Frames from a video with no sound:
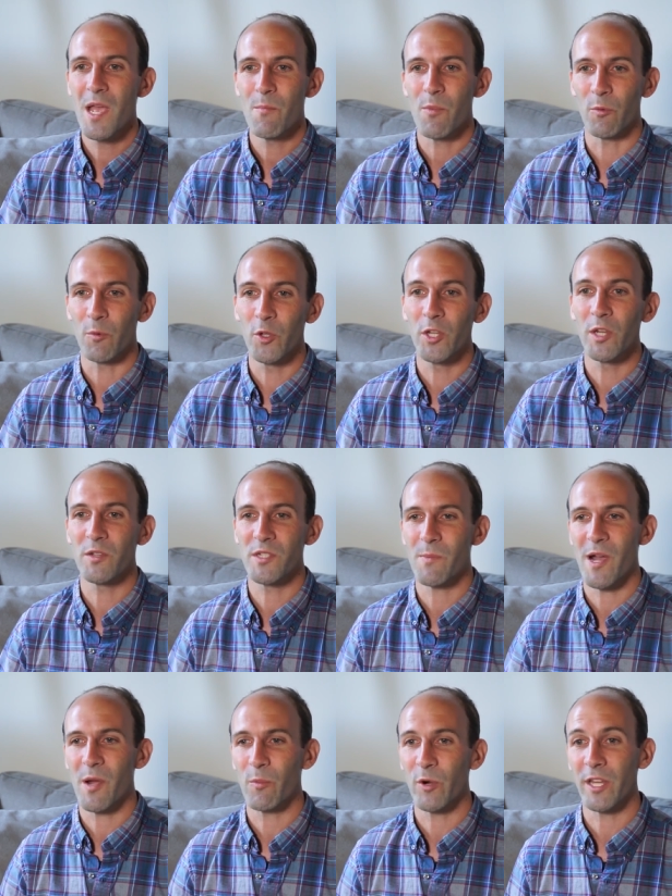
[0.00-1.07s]
But really it was
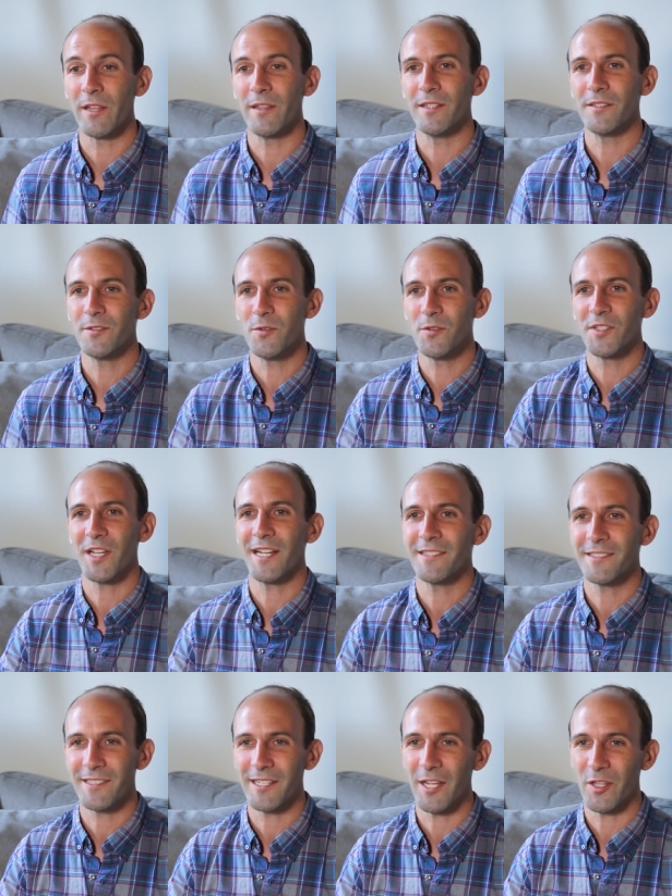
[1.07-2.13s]
about bringing these two sides
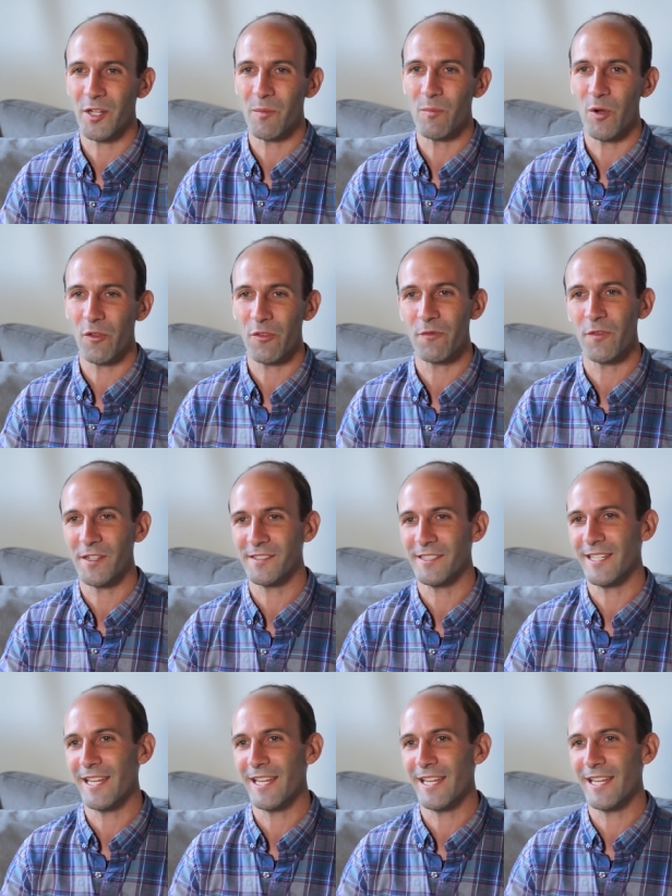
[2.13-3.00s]
together, both fuzzy